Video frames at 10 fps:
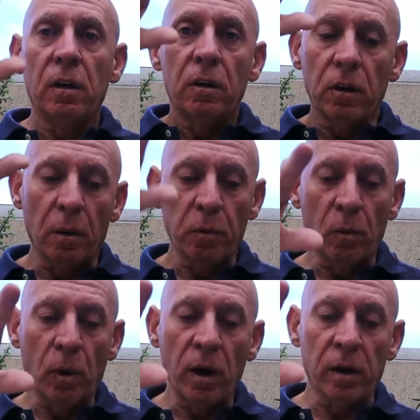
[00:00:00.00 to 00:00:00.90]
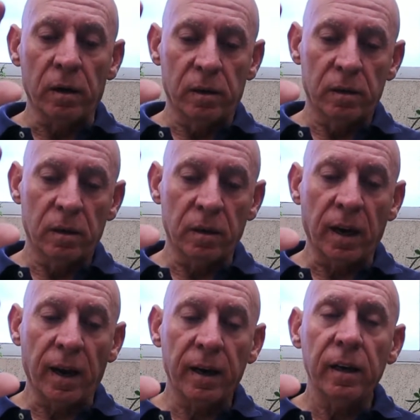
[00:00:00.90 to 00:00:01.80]
number one,
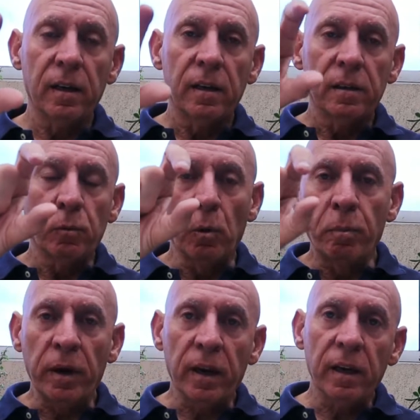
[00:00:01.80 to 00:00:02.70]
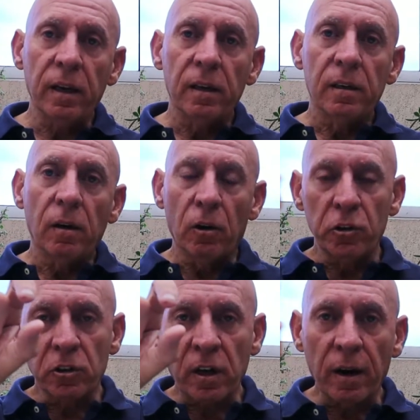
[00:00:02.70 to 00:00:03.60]
okay, will be on
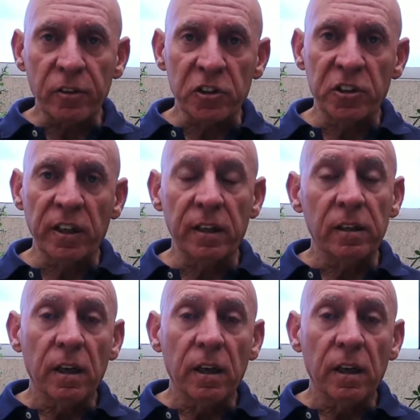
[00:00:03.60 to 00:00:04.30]
your cover sheet,